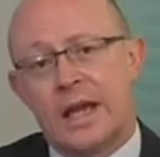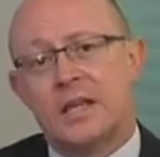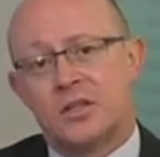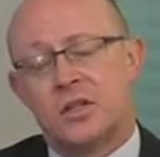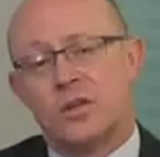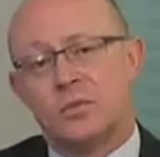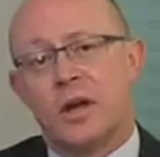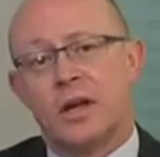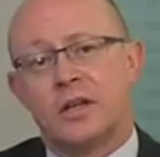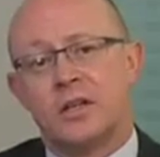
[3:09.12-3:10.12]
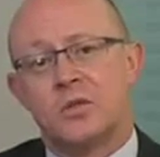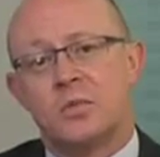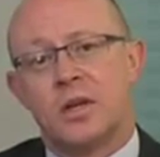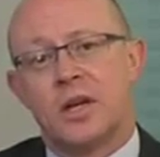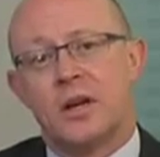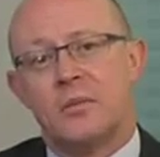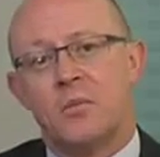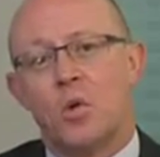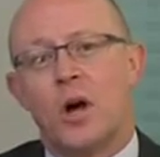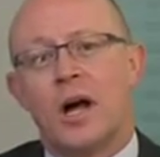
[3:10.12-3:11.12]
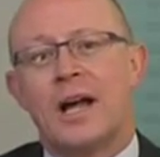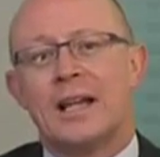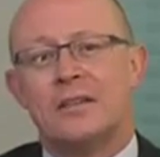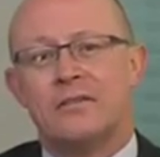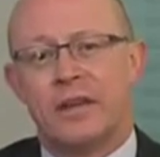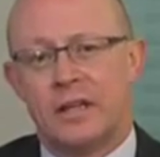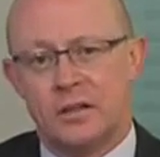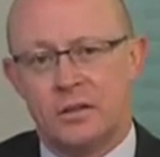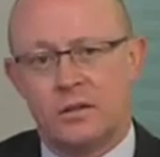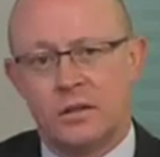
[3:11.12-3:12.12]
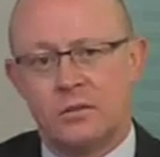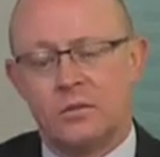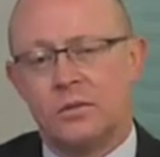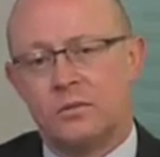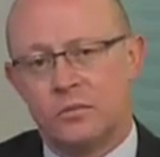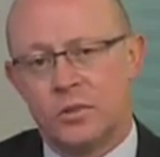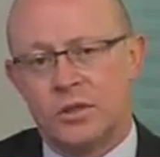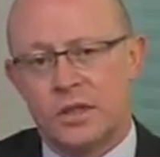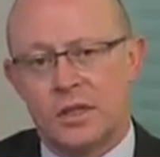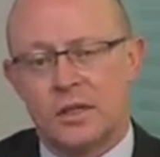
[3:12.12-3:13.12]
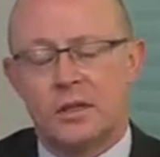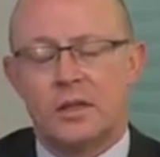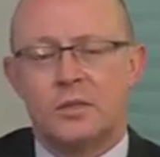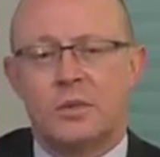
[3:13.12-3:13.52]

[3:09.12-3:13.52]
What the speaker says: as those markets become more highly valued and we see an